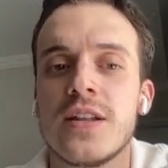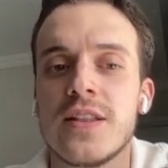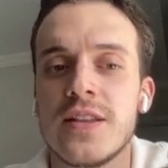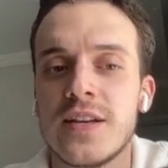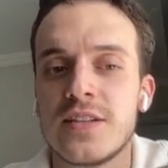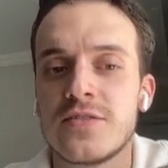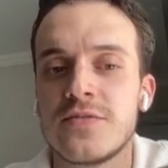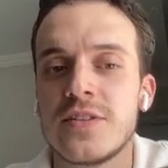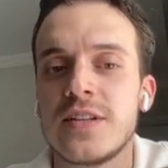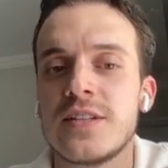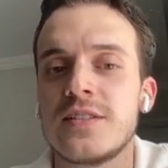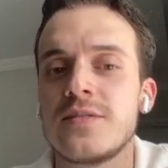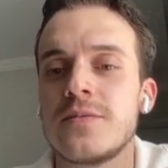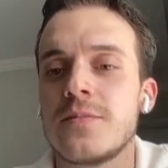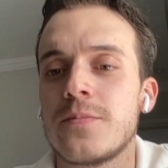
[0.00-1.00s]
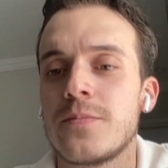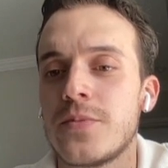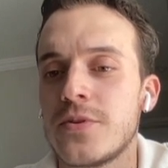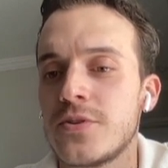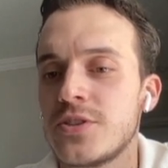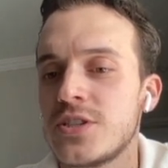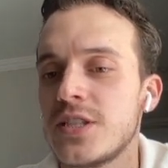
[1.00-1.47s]
next phase,
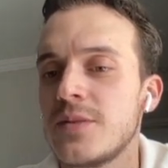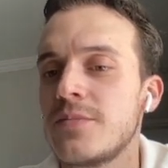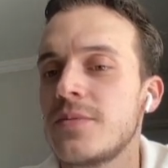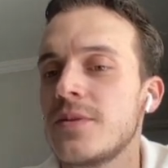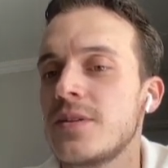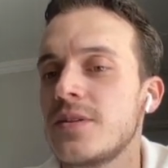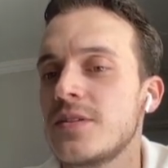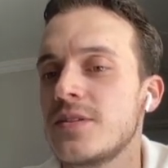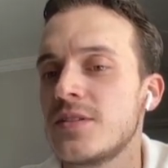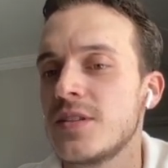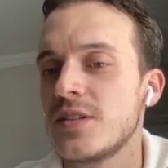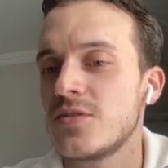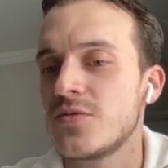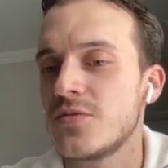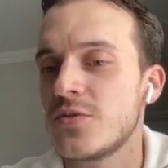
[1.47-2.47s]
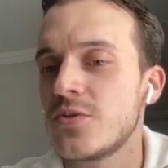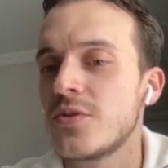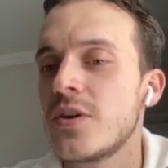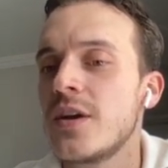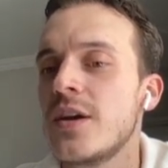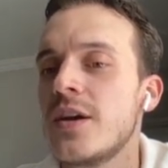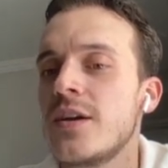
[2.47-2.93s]
partnership, Stage 4,